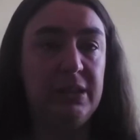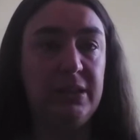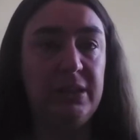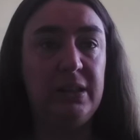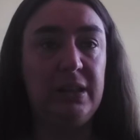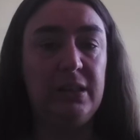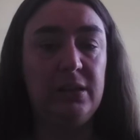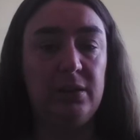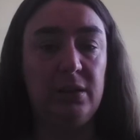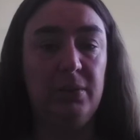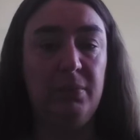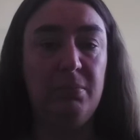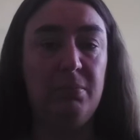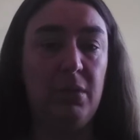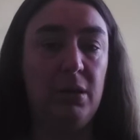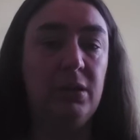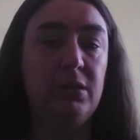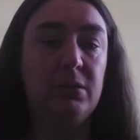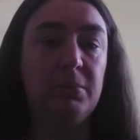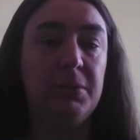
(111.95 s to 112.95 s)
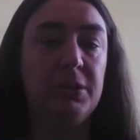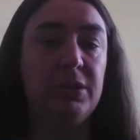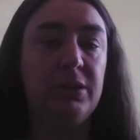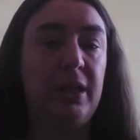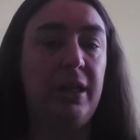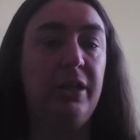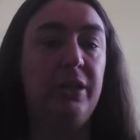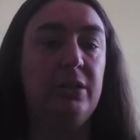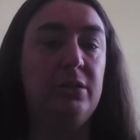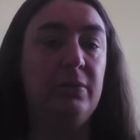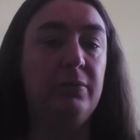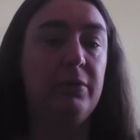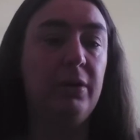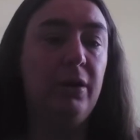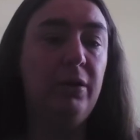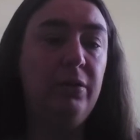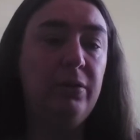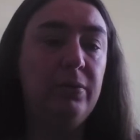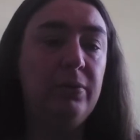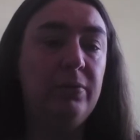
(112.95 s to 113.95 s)
disease at multiple stages of
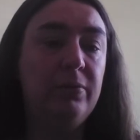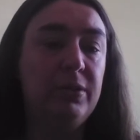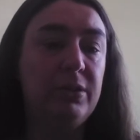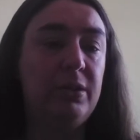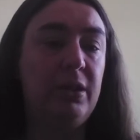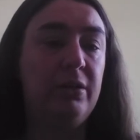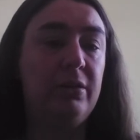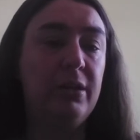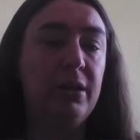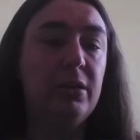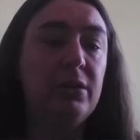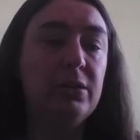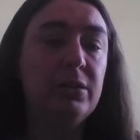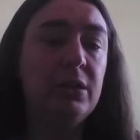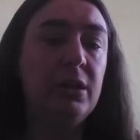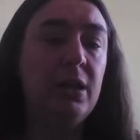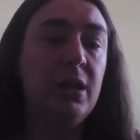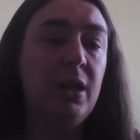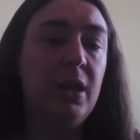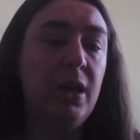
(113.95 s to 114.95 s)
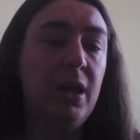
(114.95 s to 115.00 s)
growth for cereals,